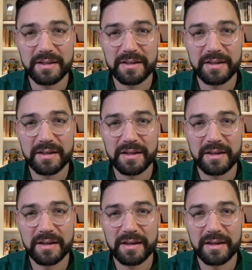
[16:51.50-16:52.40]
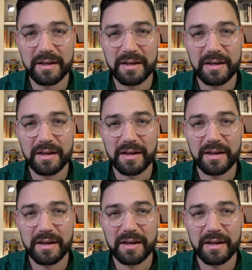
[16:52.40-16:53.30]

Nobody speaks.